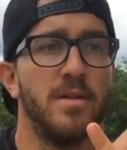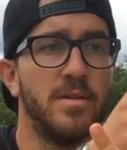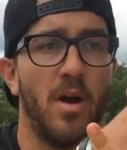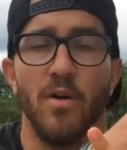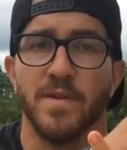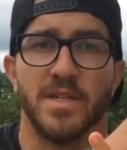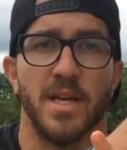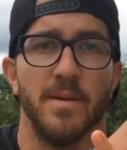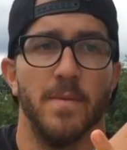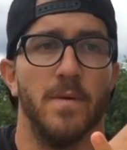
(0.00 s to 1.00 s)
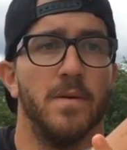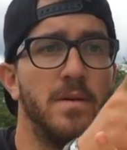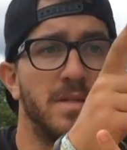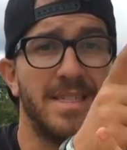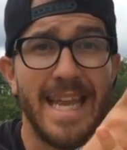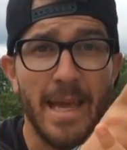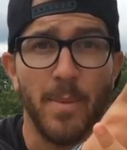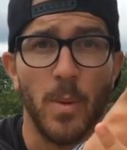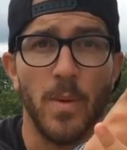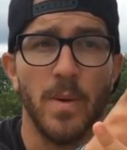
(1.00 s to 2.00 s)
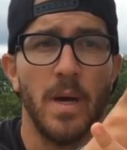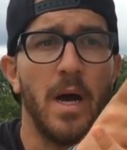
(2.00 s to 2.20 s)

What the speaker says: to overstable, stable,